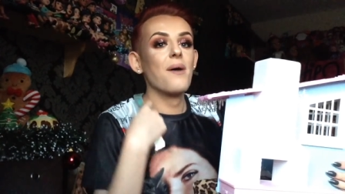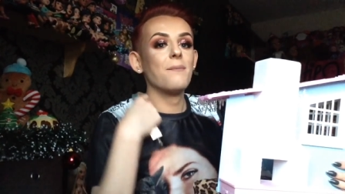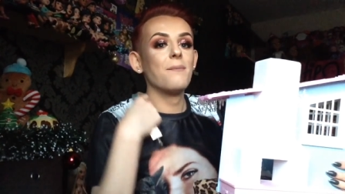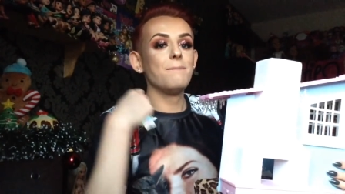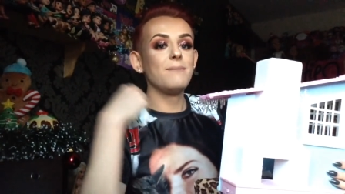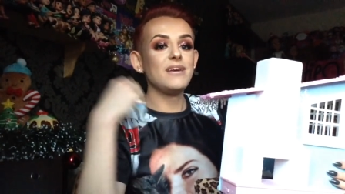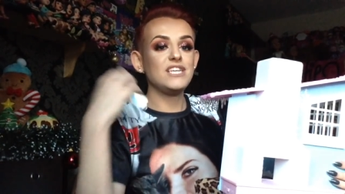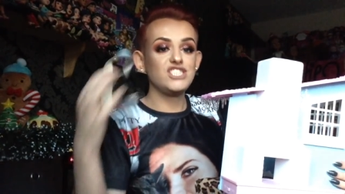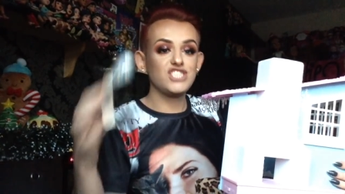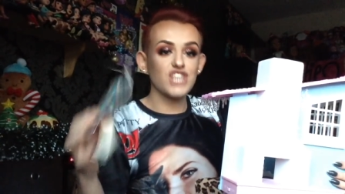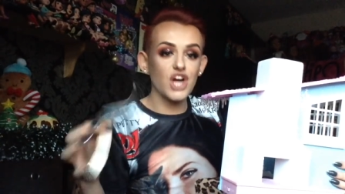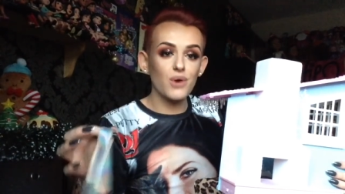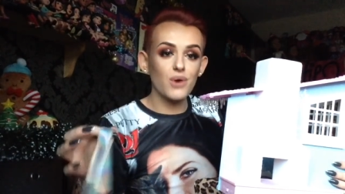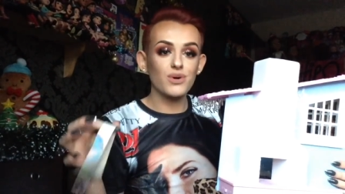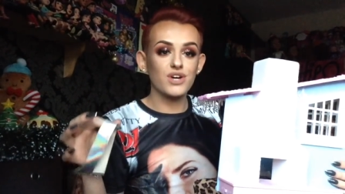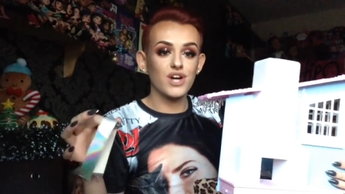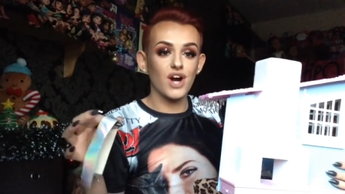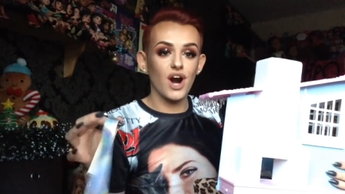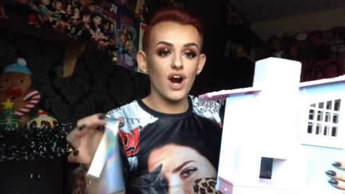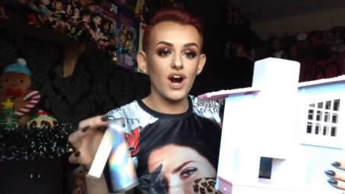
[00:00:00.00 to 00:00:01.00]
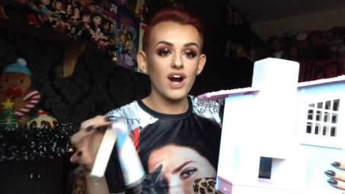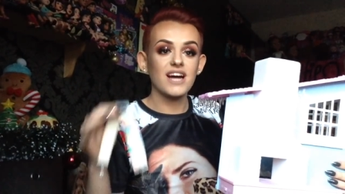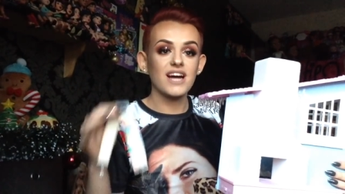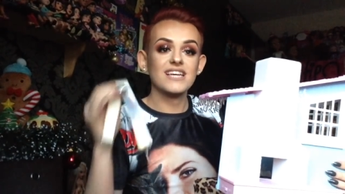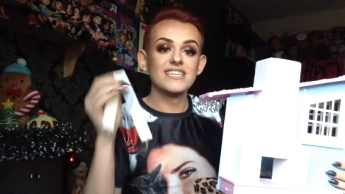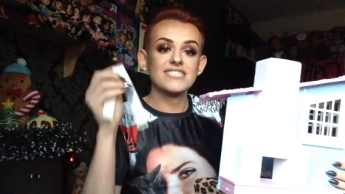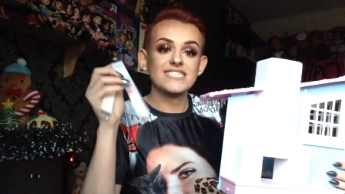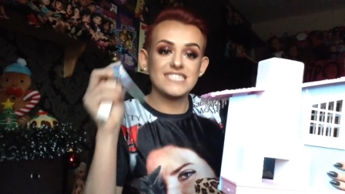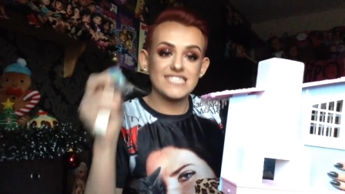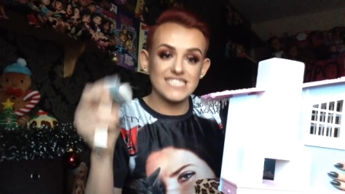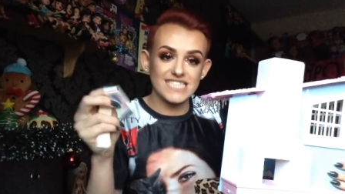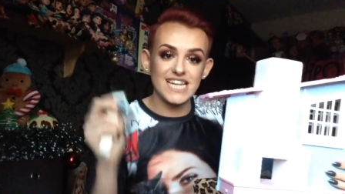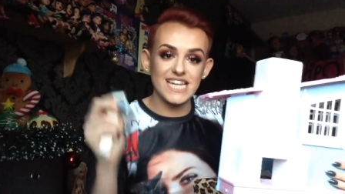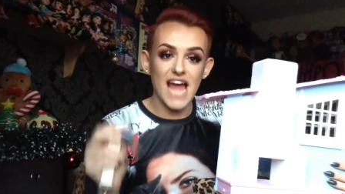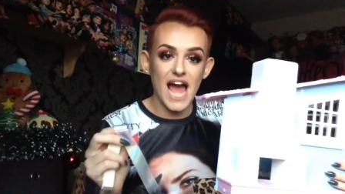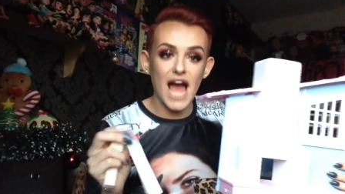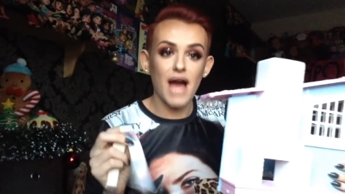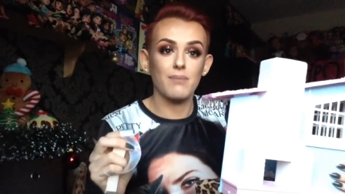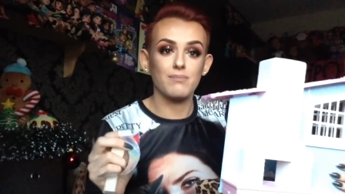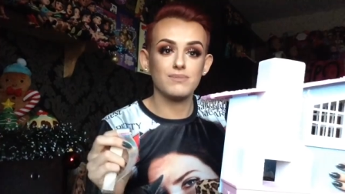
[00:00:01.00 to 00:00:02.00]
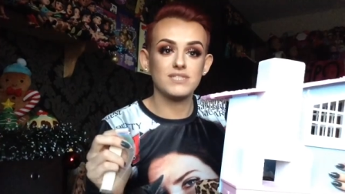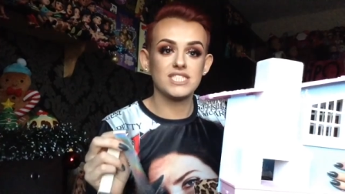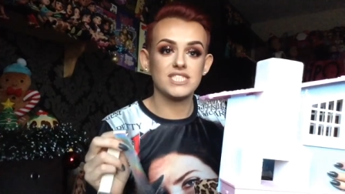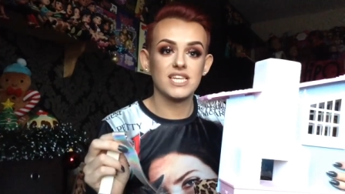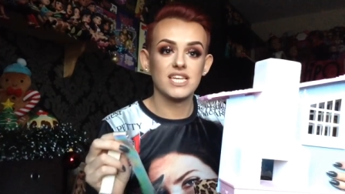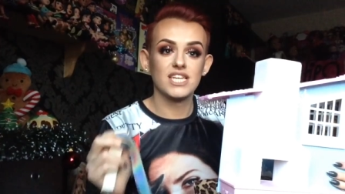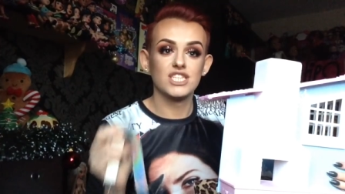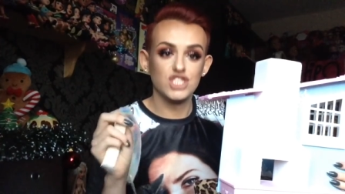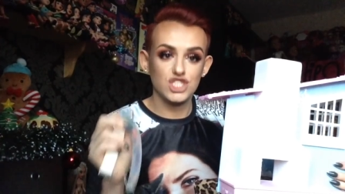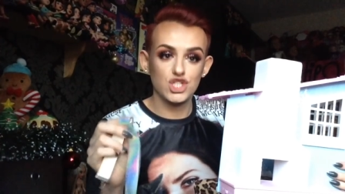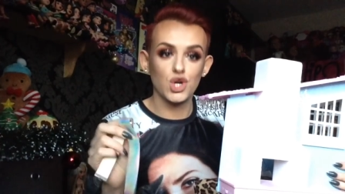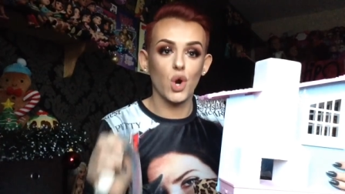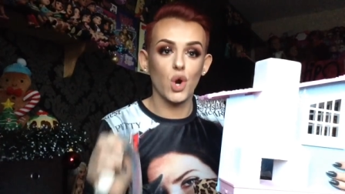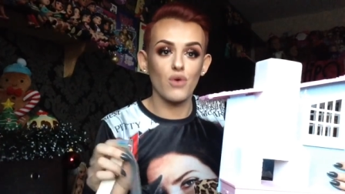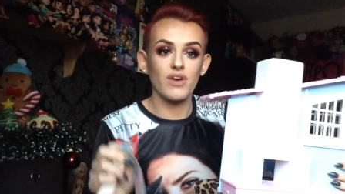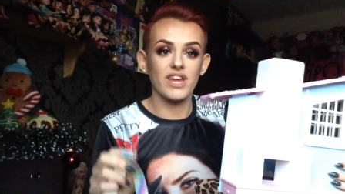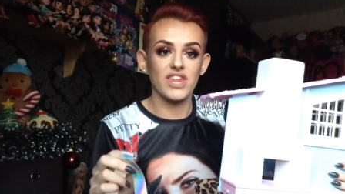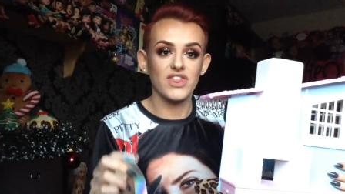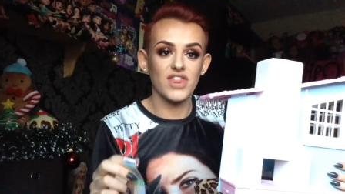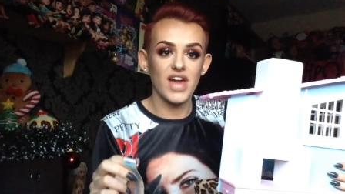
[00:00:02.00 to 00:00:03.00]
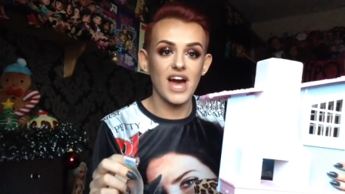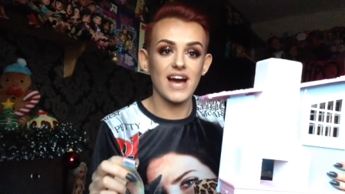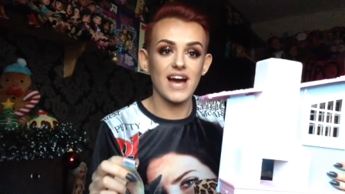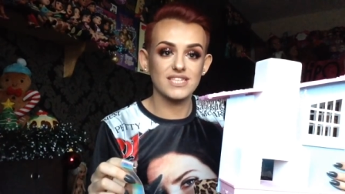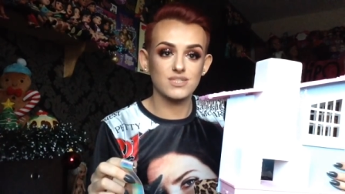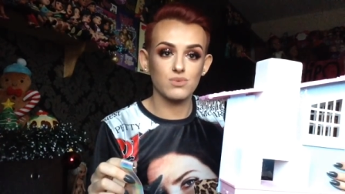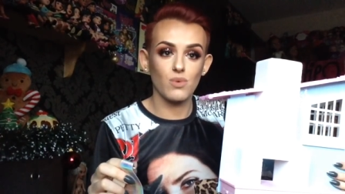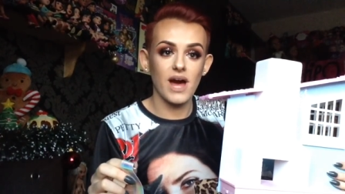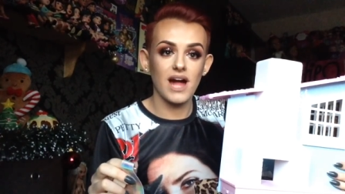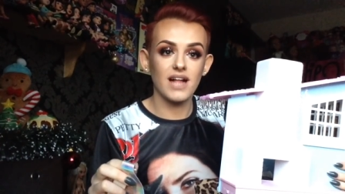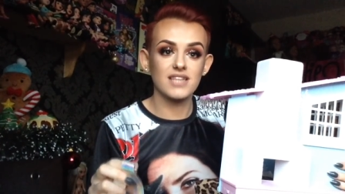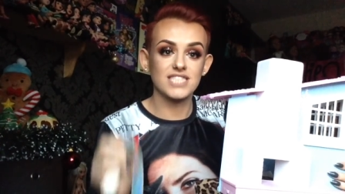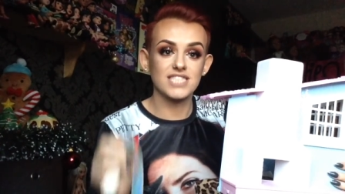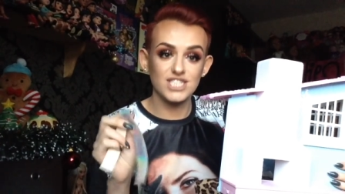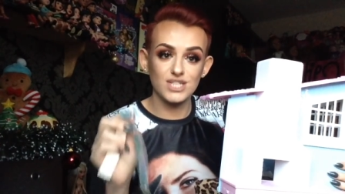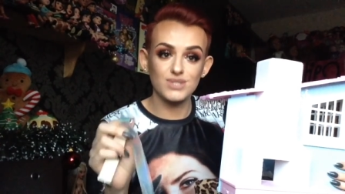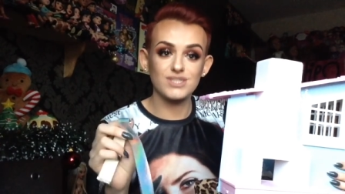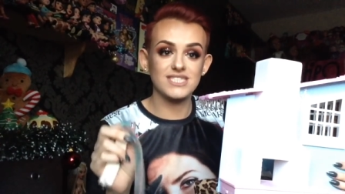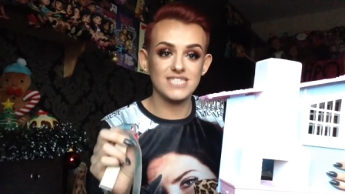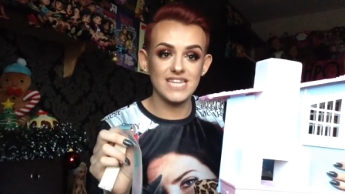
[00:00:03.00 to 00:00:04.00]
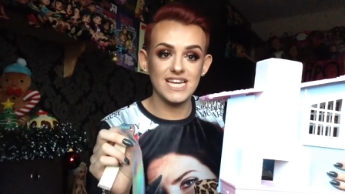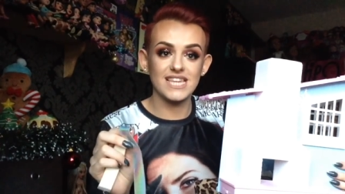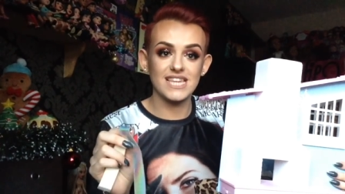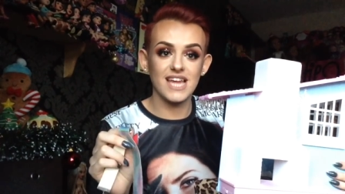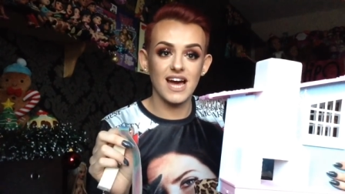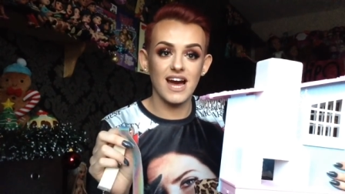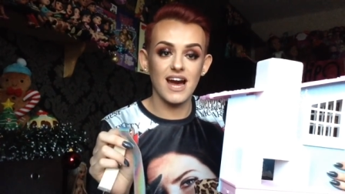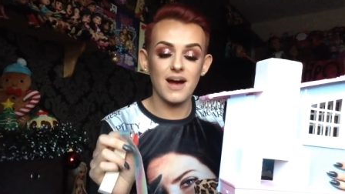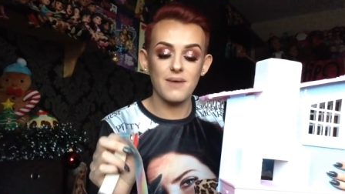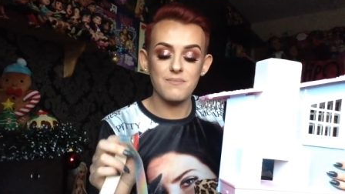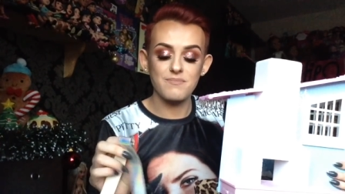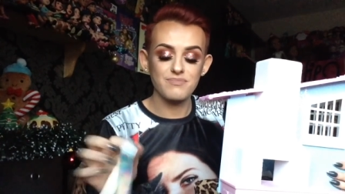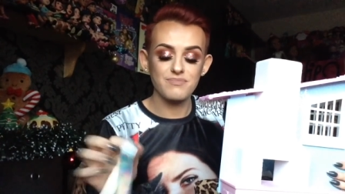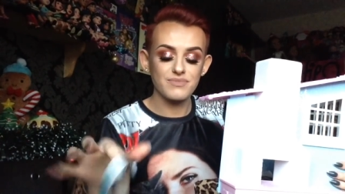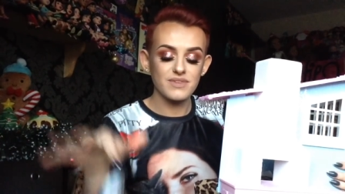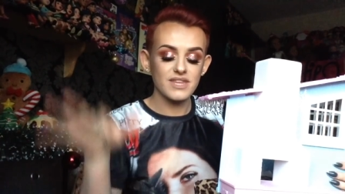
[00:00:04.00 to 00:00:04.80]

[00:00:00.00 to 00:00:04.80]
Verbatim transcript: Michoka snapped during that as well. Did you see that?